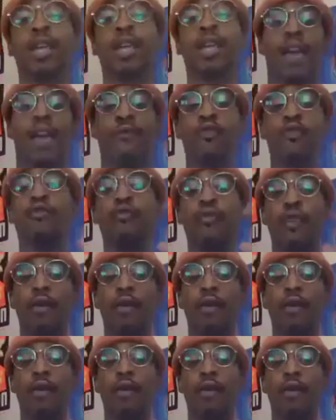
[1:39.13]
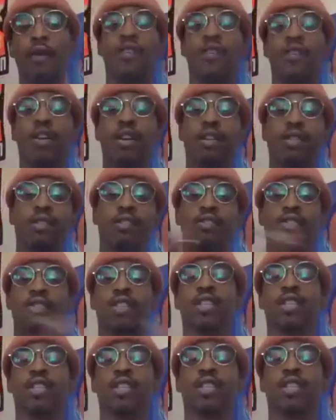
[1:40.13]
if you from the Bay Area, there's
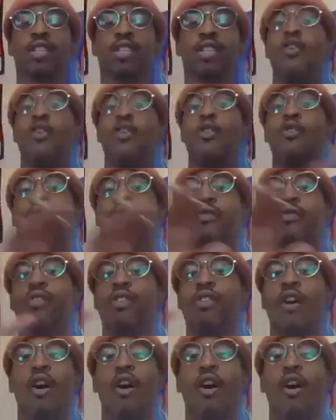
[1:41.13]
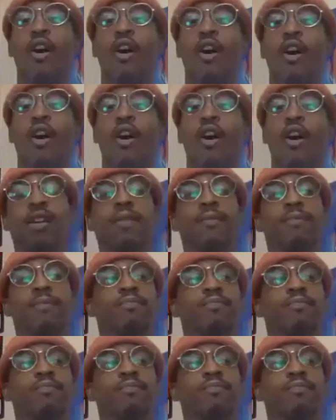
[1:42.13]
this like overarching